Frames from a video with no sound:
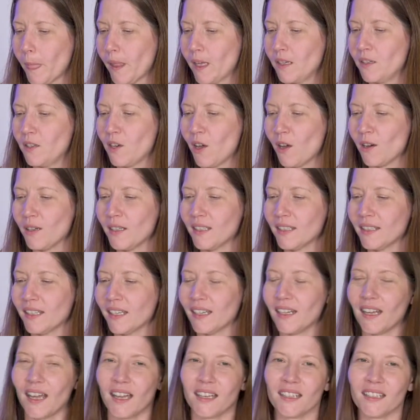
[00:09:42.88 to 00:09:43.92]
Notice
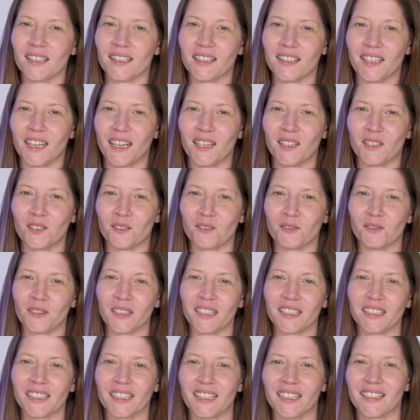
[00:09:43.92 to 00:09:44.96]
and understand your
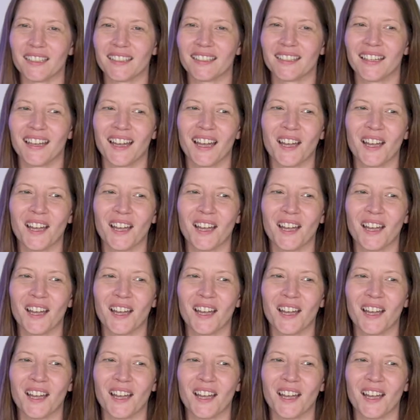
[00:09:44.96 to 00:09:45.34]
feelings.